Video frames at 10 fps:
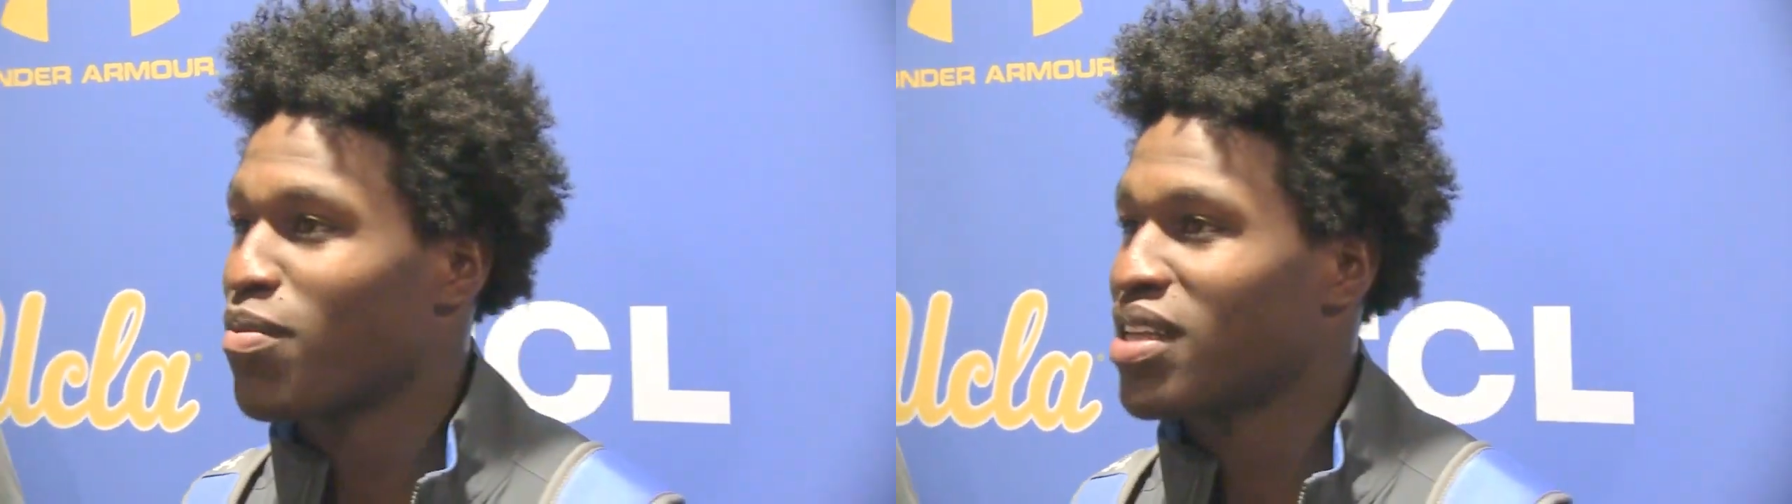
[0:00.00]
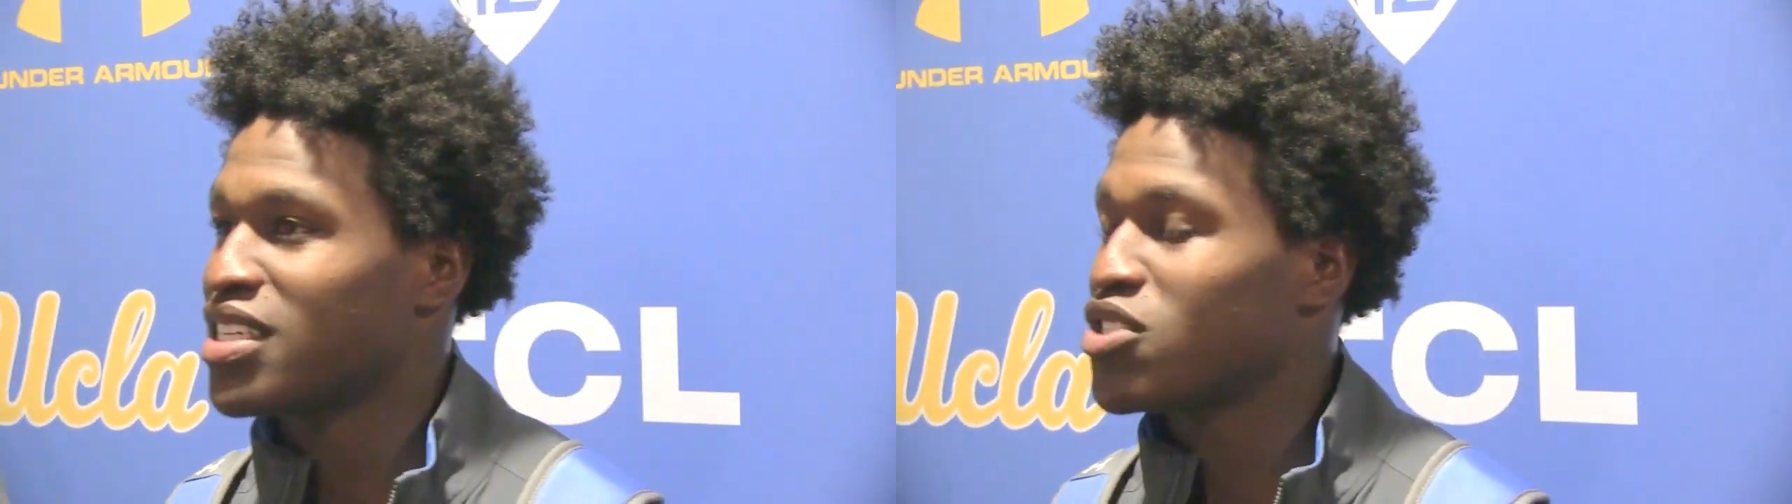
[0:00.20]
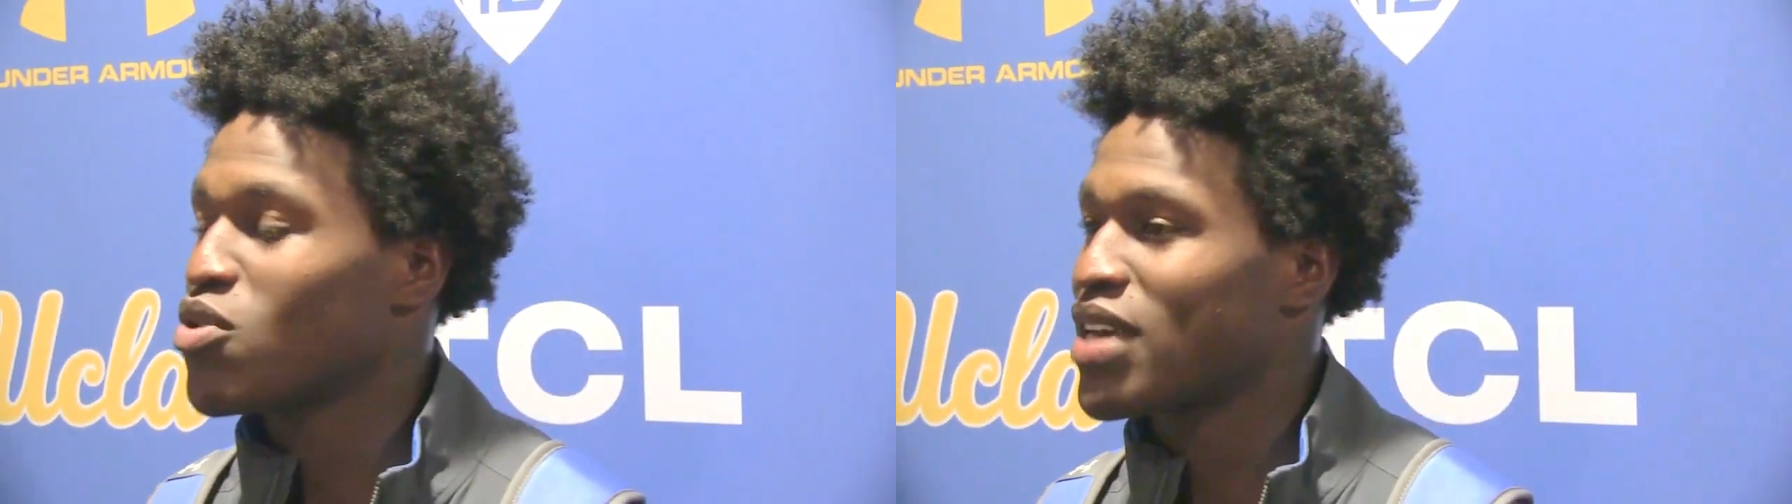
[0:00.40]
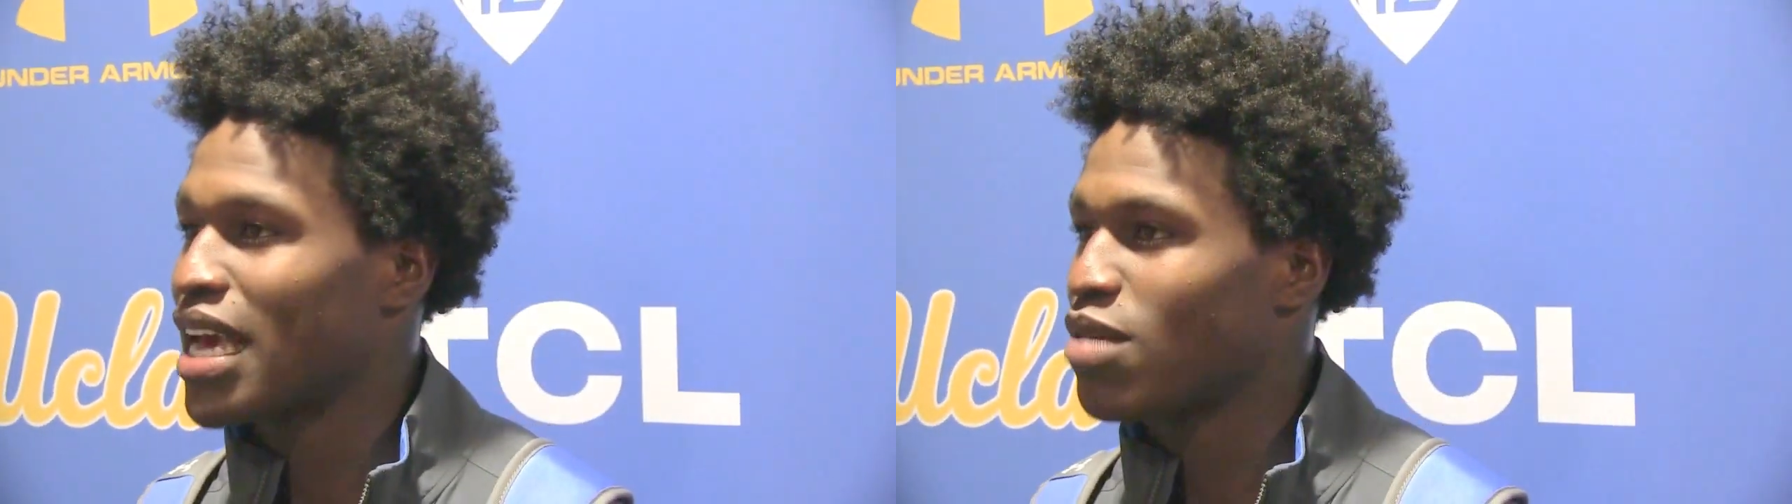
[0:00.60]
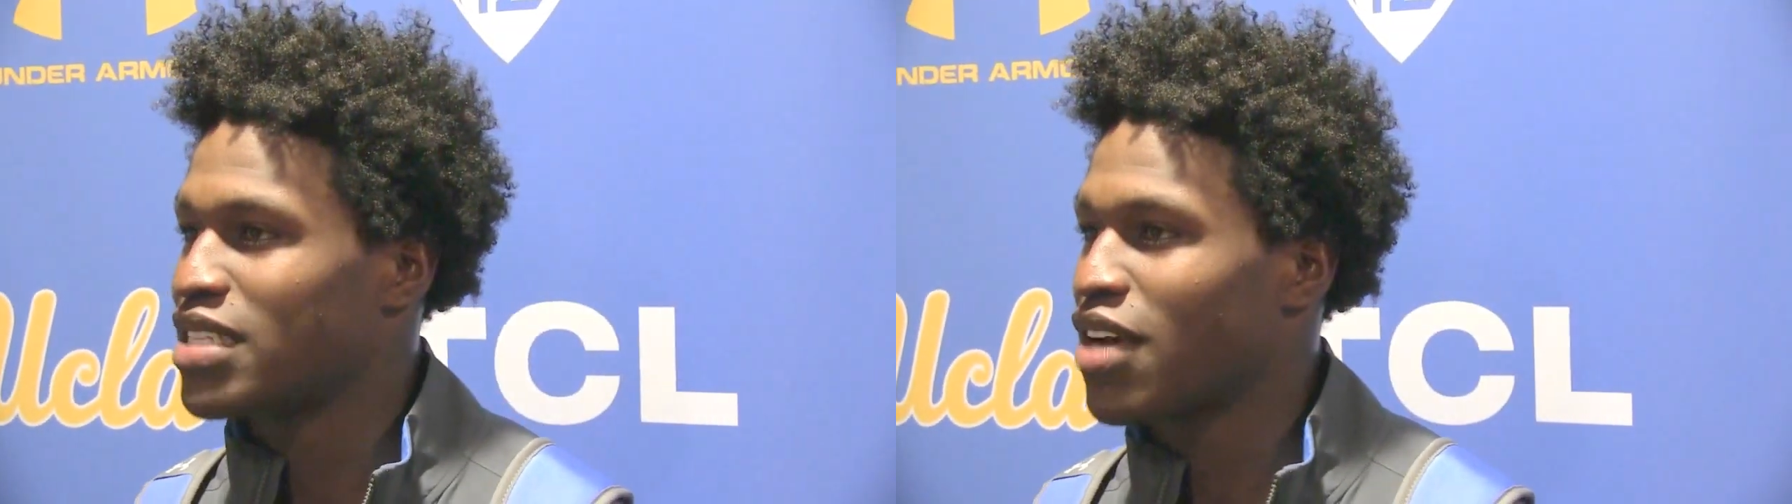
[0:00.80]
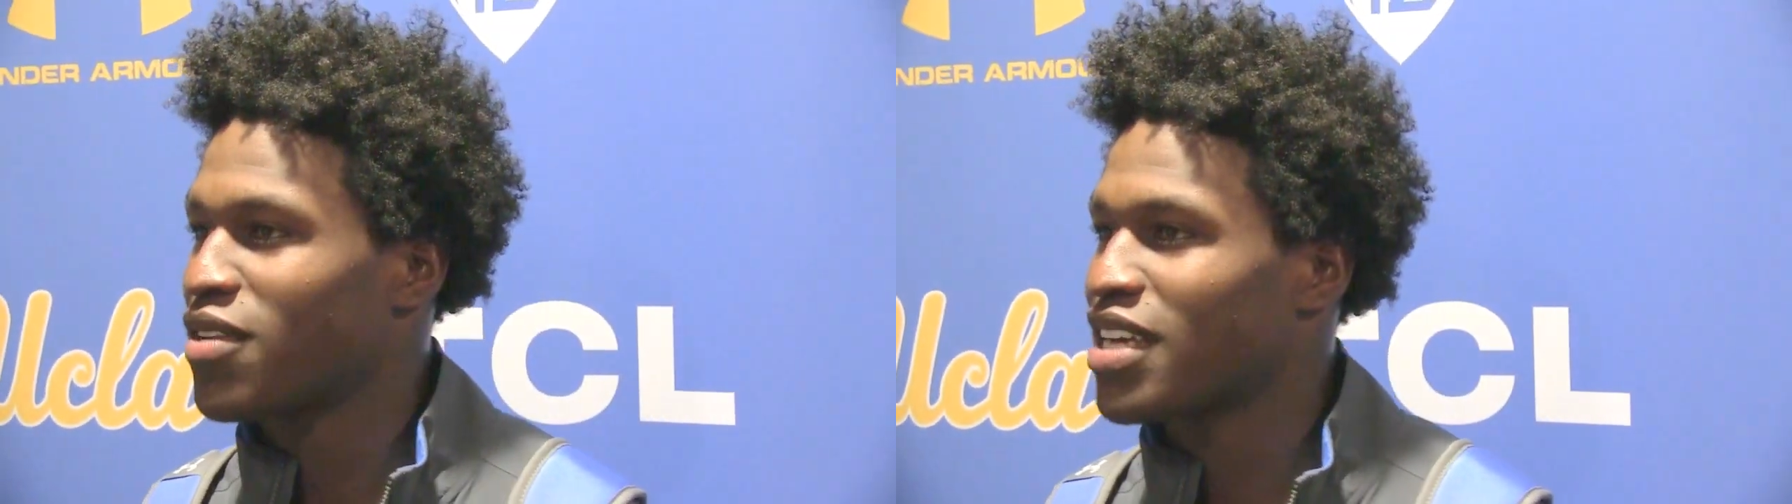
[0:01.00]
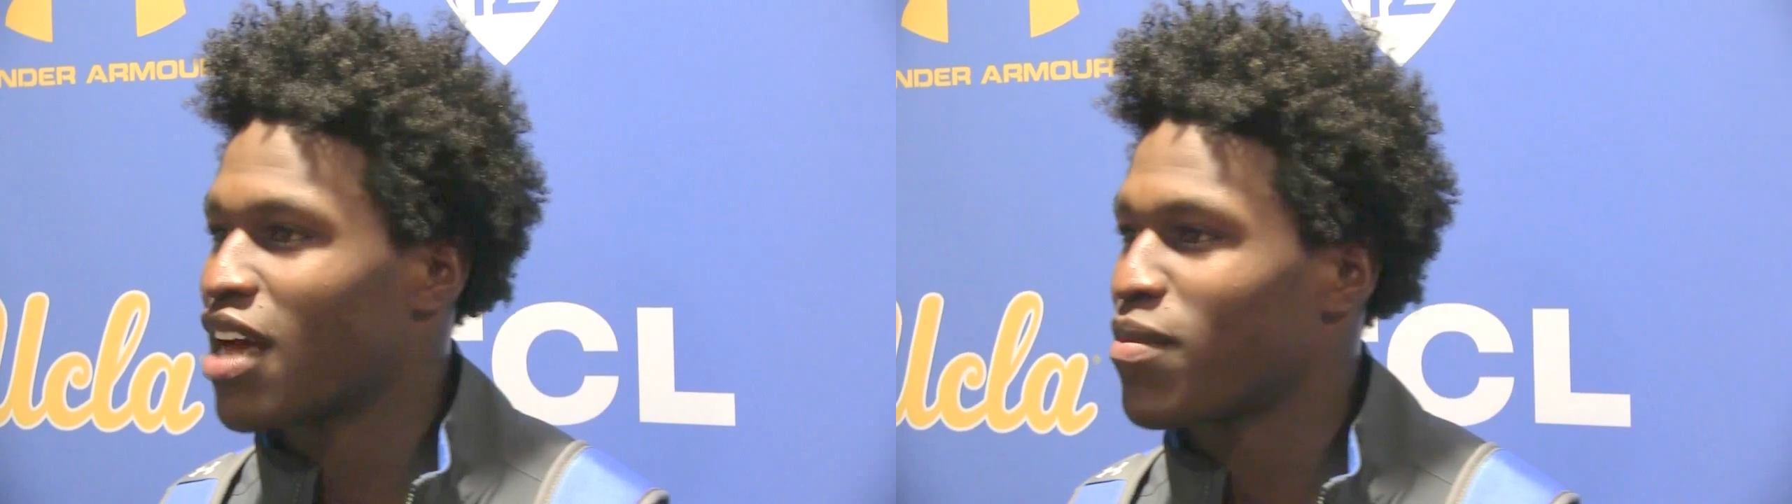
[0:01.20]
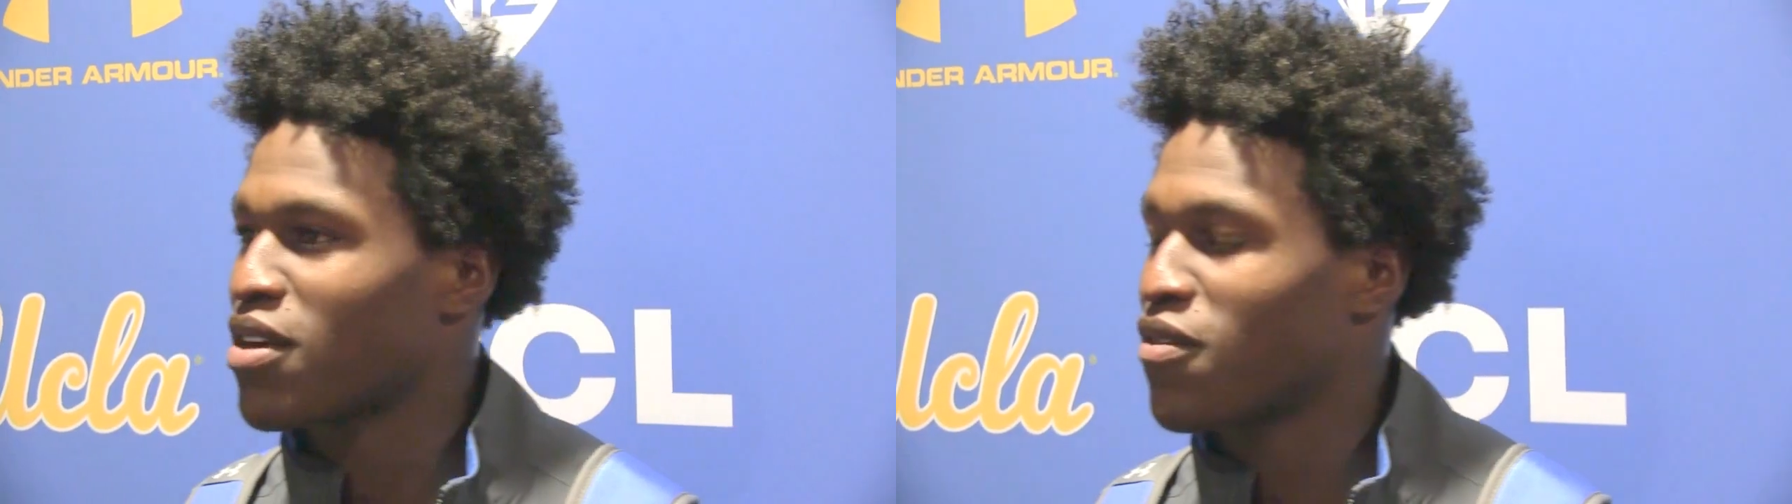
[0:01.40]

But these two games definitely got me